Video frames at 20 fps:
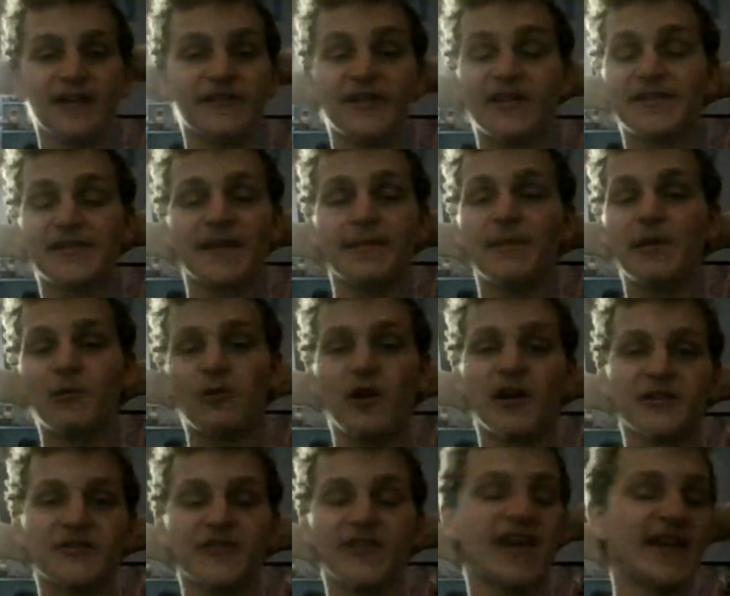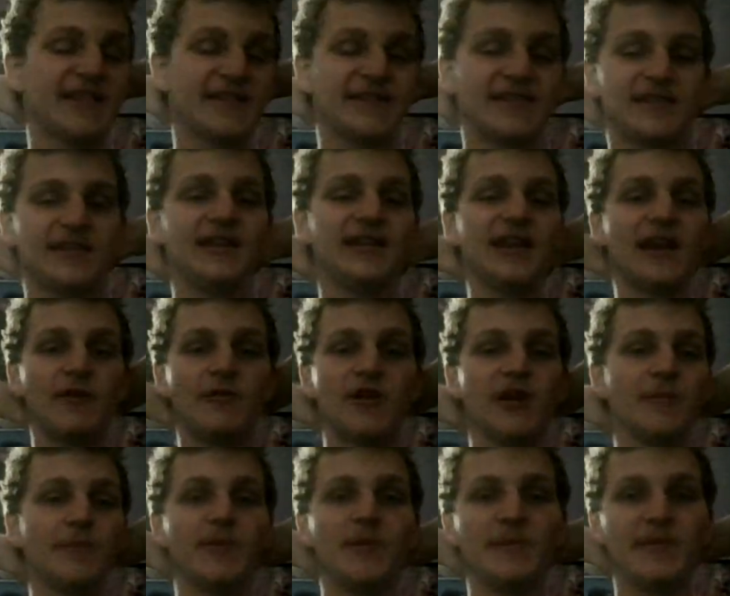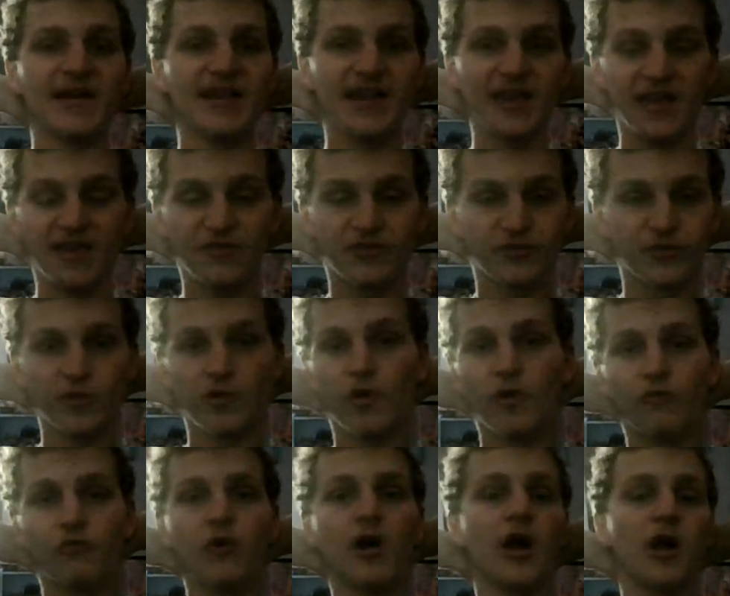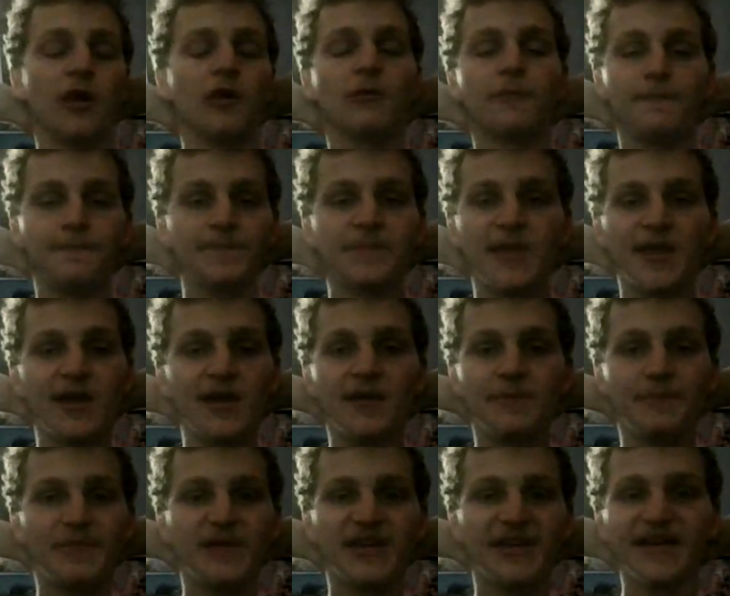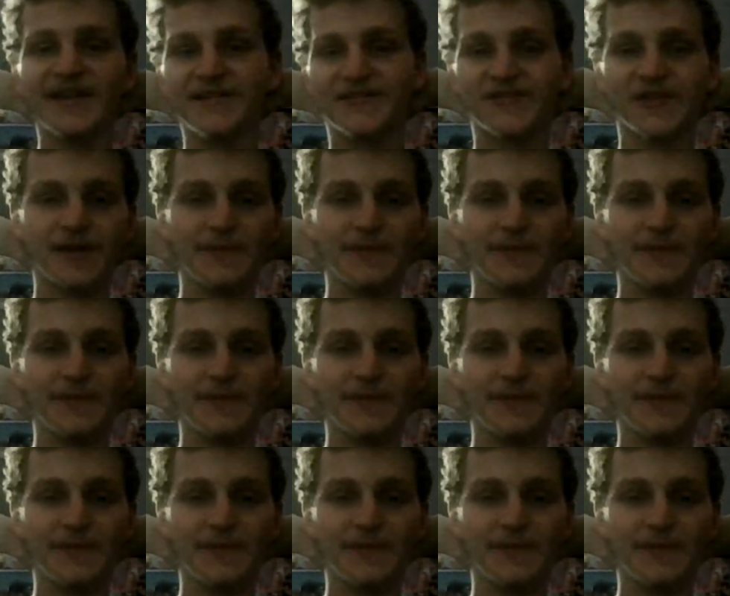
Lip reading: time I watch that scene, I want to put my head through a wall, because